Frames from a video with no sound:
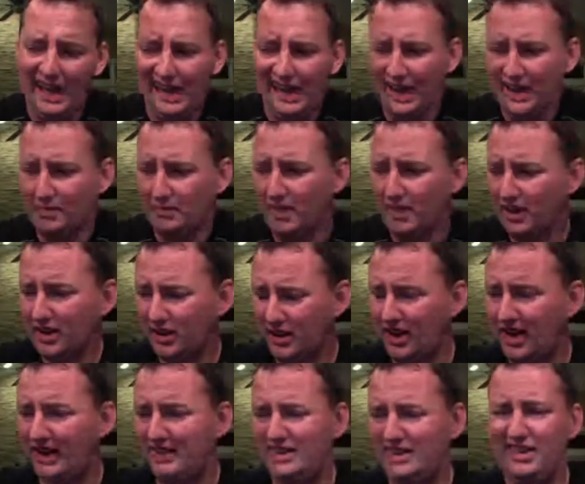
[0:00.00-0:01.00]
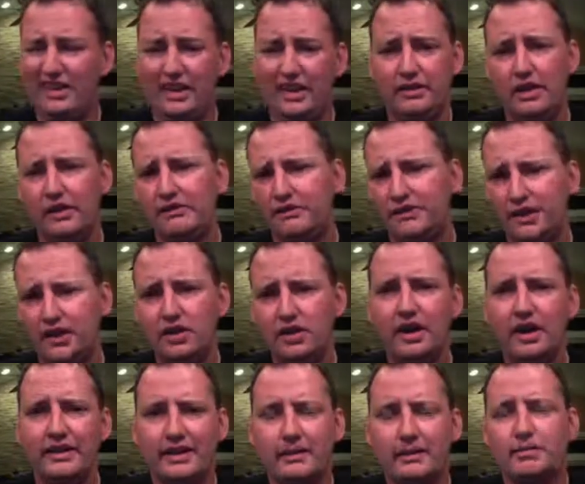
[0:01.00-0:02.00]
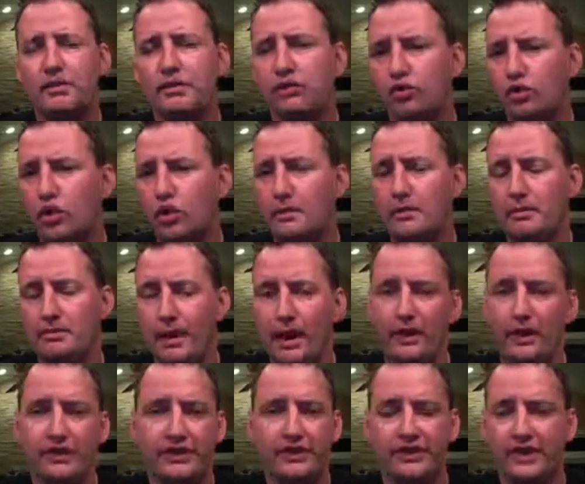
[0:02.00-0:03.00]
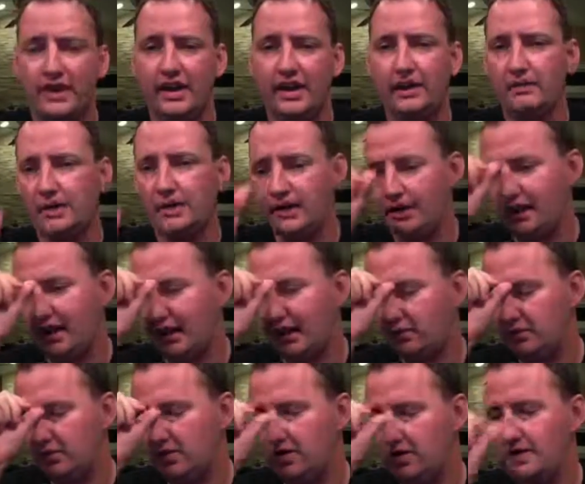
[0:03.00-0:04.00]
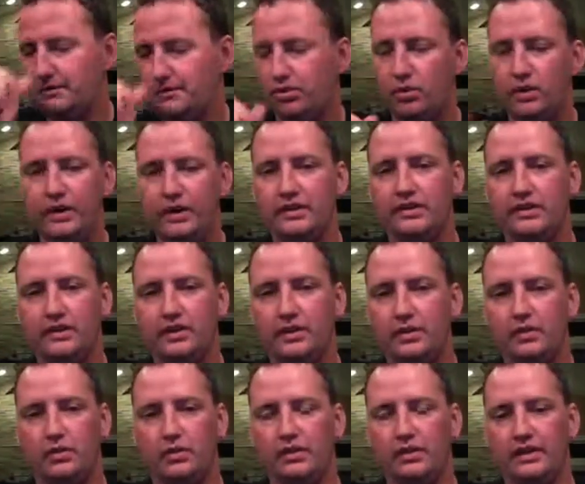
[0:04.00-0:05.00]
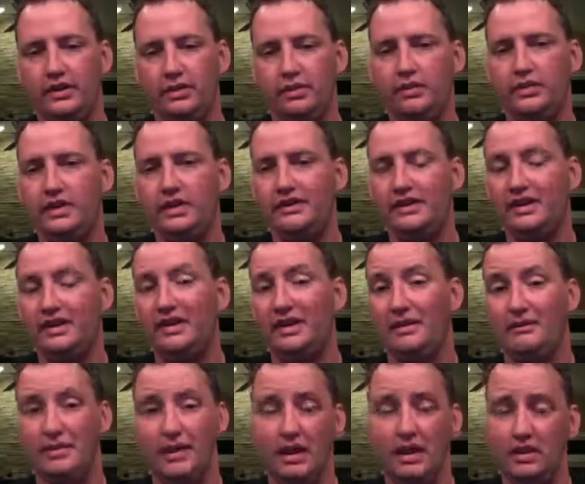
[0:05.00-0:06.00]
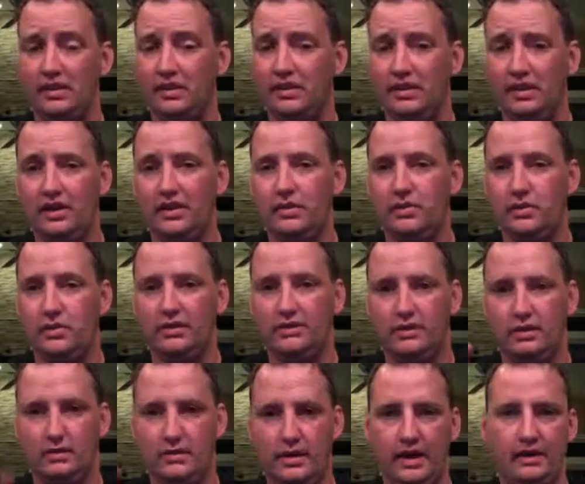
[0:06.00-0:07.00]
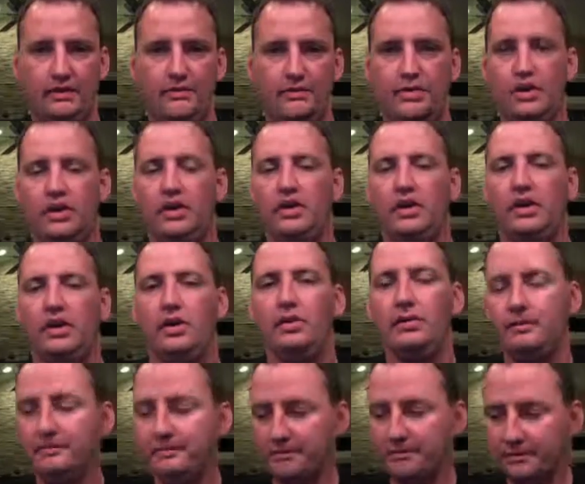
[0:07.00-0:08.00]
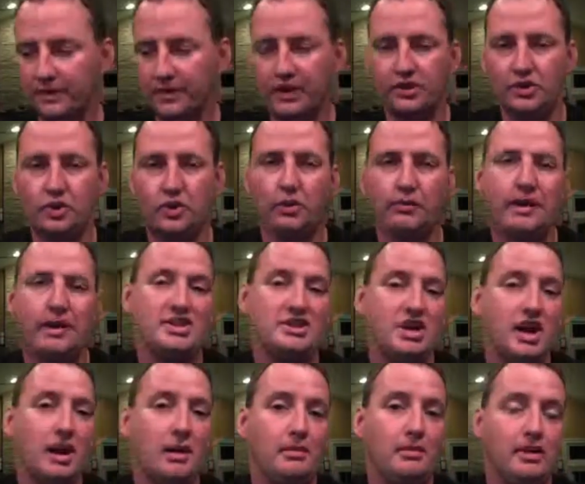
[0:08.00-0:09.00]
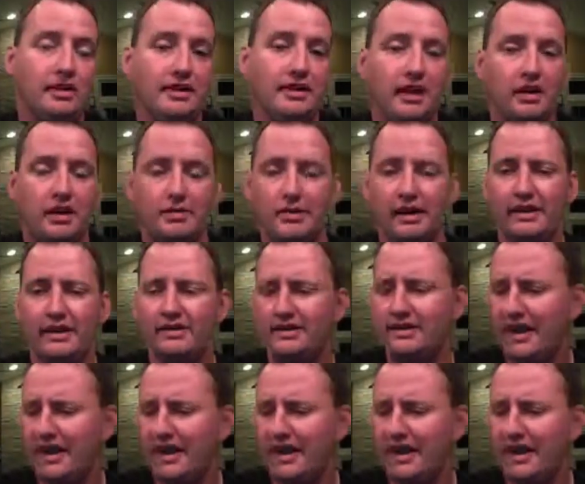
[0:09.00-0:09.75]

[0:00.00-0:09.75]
I'm not going to lie to you. They feel like they perform about the same. I can't really point to you where this one does anything better than the other one from a pure, doing my job on a daily basis.